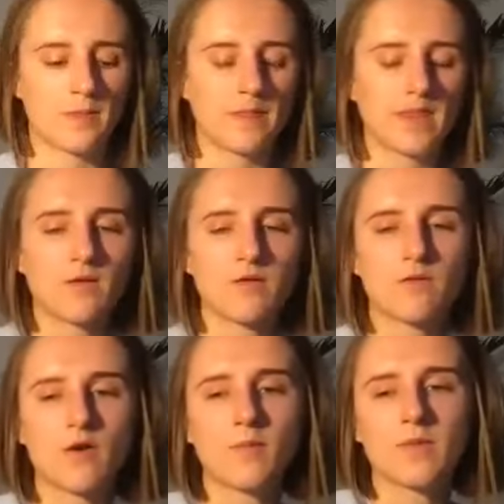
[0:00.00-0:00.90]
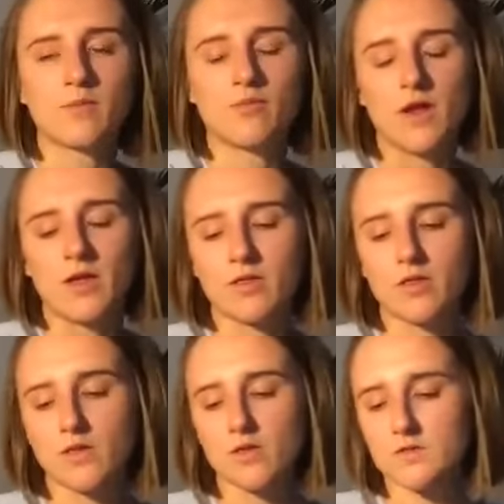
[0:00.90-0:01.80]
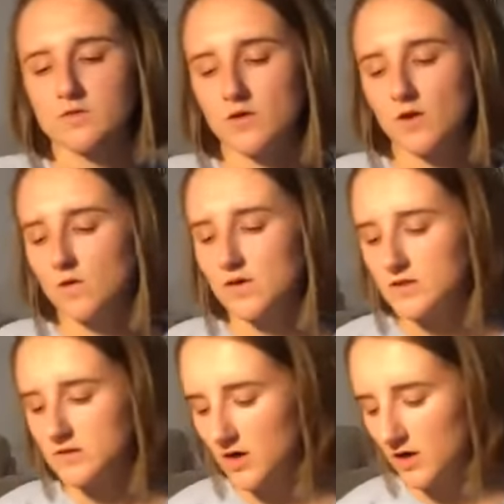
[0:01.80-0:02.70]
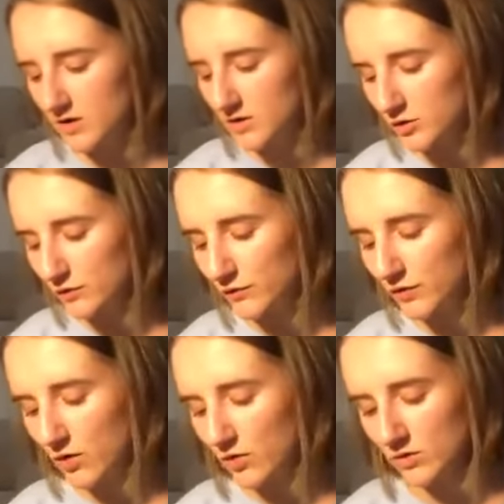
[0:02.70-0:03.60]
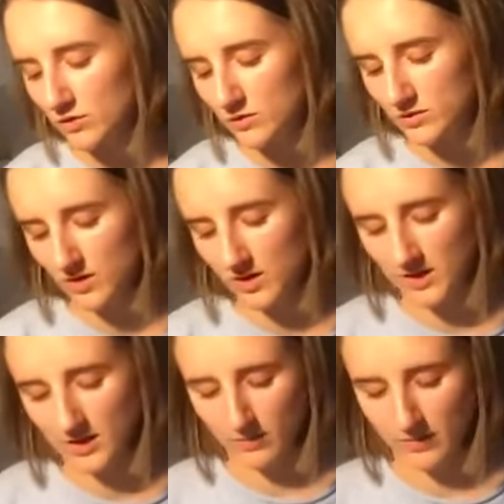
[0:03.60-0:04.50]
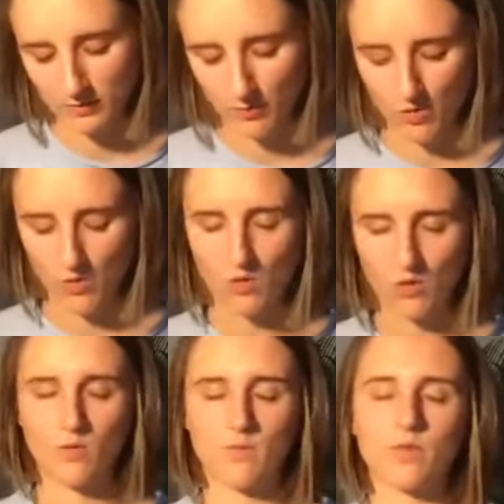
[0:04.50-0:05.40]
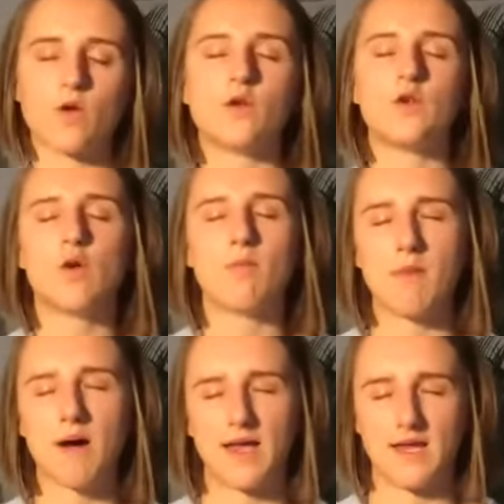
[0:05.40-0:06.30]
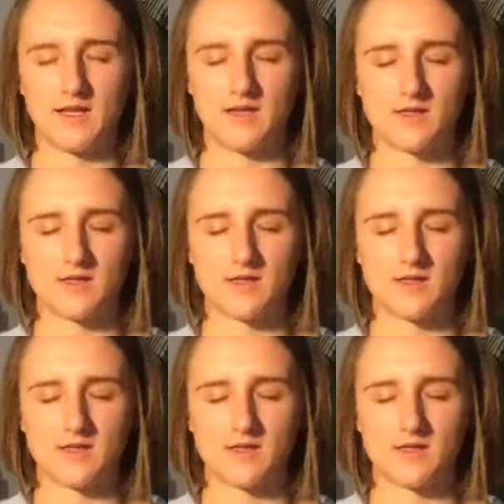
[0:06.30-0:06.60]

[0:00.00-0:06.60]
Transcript: And then from the breath, slowly start to focus a little bit more on your mind,